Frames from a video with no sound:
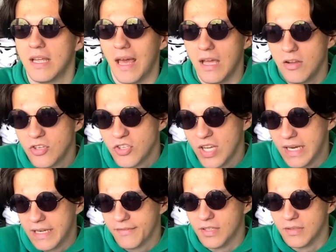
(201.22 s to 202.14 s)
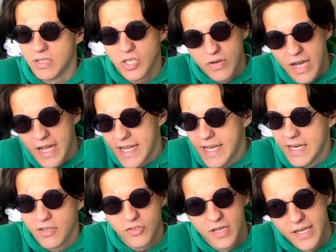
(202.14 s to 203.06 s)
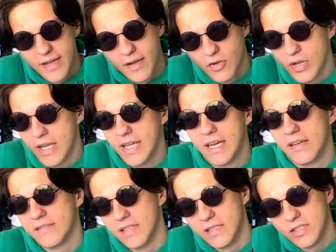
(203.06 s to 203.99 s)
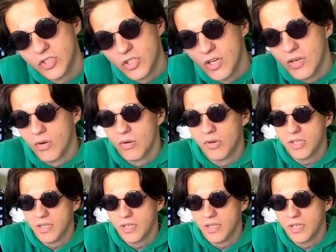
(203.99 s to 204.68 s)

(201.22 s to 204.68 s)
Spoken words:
and you just kind of have to try again and try again, try again until it looks good, or you